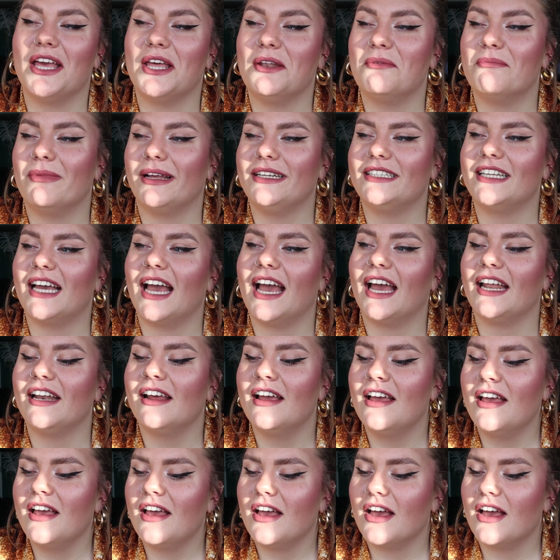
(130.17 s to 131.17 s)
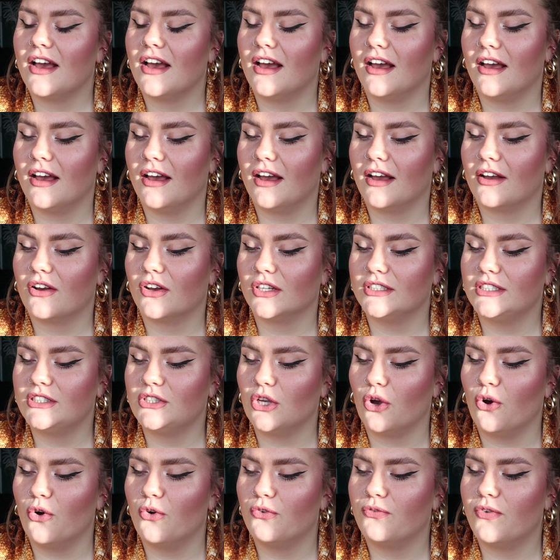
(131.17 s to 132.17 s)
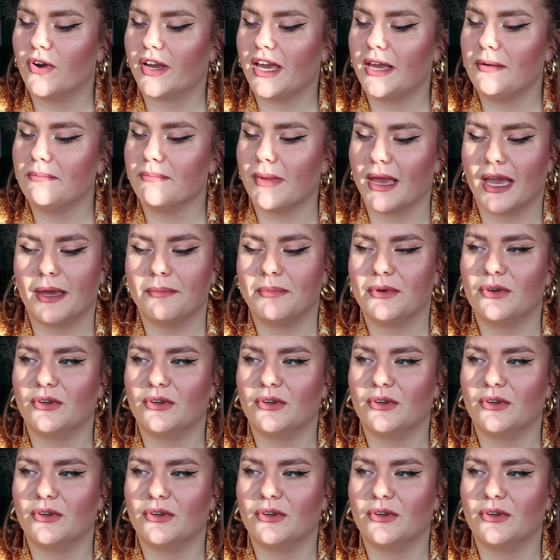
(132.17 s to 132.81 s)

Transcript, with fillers: And my dad uh, got so fucking mad